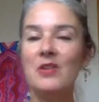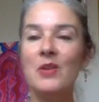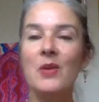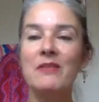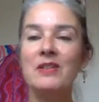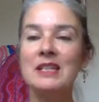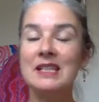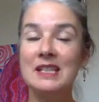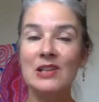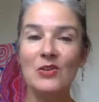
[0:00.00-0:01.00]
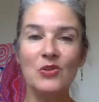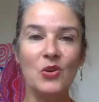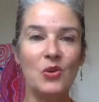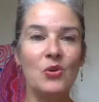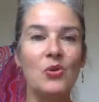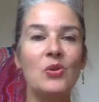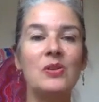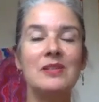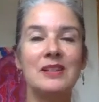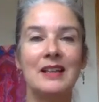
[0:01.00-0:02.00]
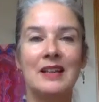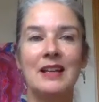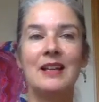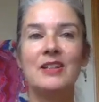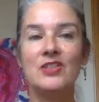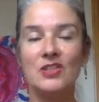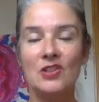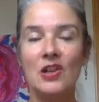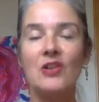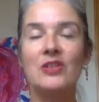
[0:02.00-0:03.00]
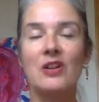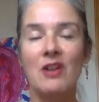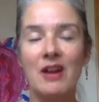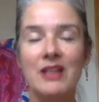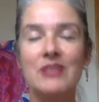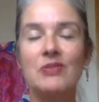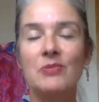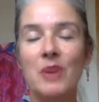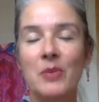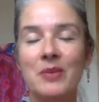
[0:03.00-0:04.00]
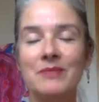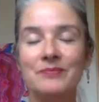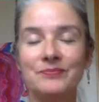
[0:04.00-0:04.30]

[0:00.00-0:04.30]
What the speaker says: whoever is still on the call, let's just close our eyes for a moment.